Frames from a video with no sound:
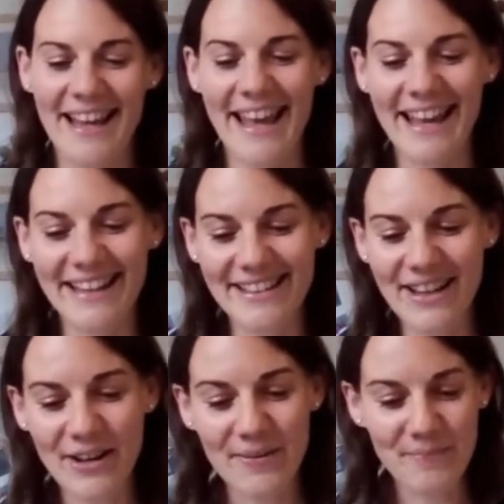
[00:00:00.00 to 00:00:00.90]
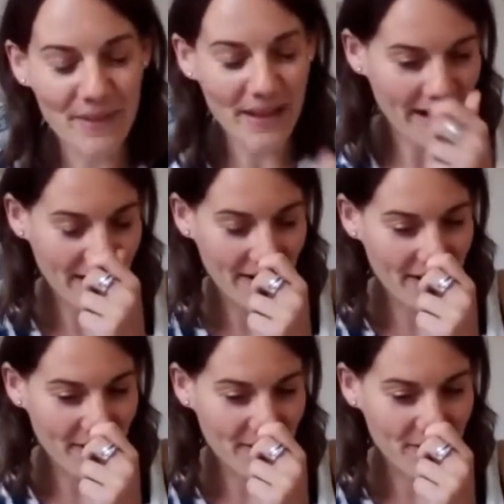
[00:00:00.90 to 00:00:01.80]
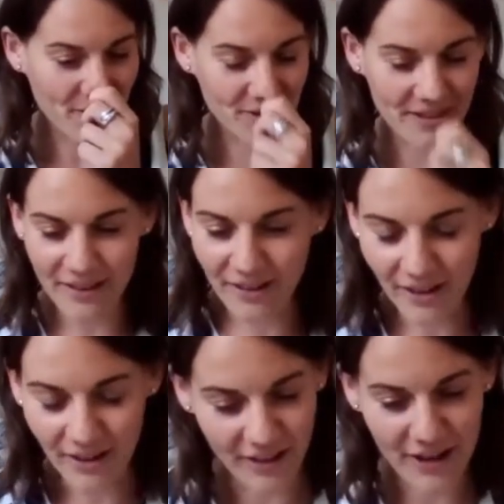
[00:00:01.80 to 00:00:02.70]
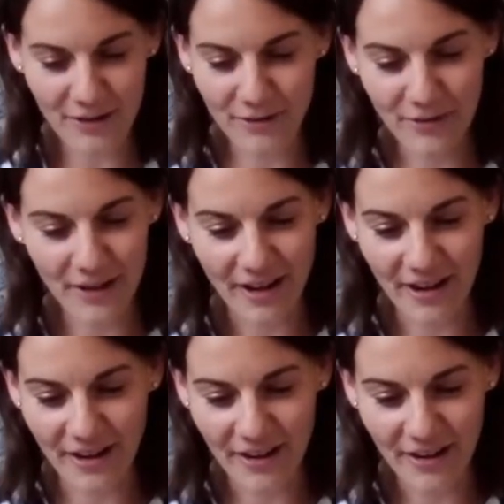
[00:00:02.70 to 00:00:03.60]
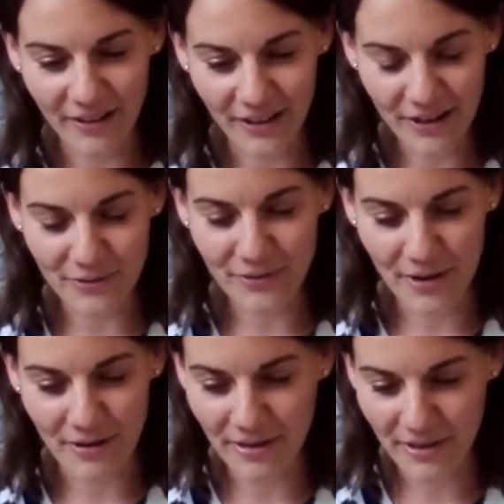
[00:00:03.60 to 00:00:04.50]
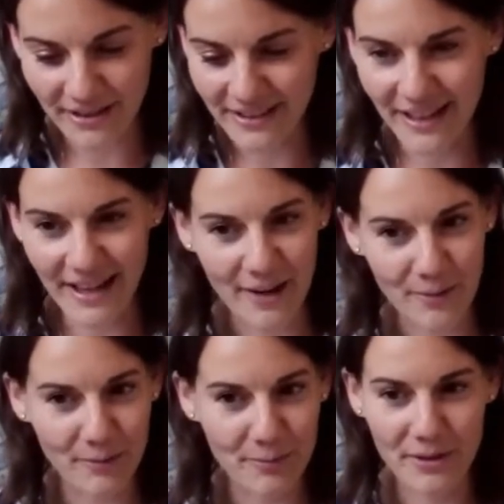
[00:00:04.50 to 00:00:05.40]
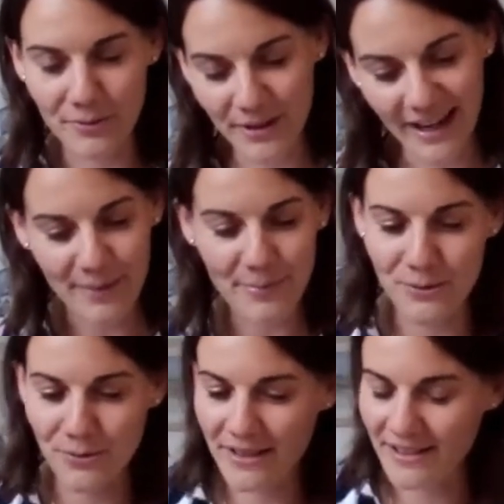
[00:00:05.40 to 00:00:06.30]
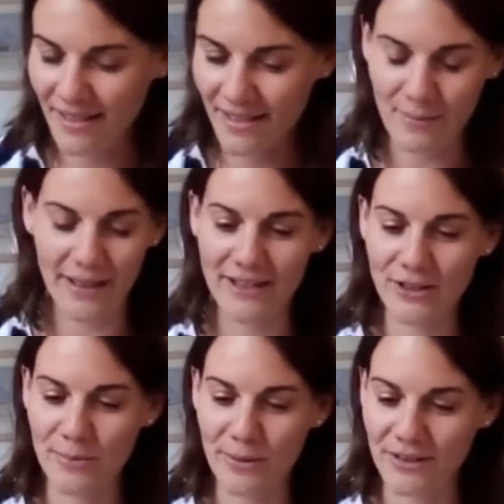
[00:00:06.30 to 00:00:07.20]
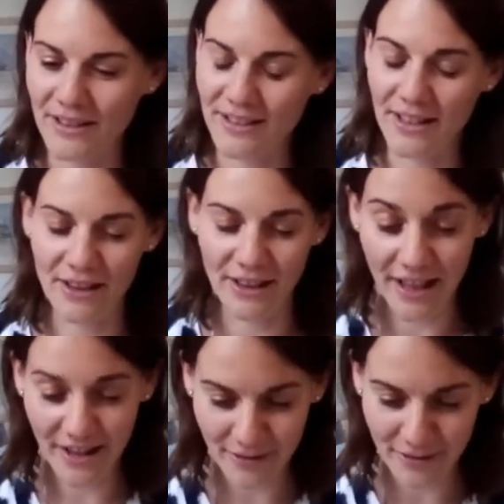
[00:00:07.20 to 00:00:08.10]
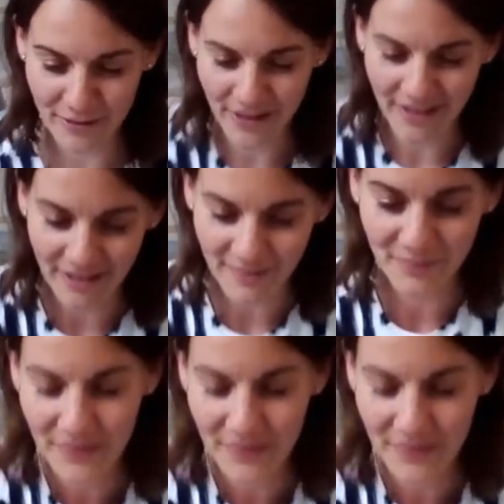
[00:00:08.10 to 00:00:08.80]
And you said a lot of things, and I will be really happy to translate them later, because there's a lot of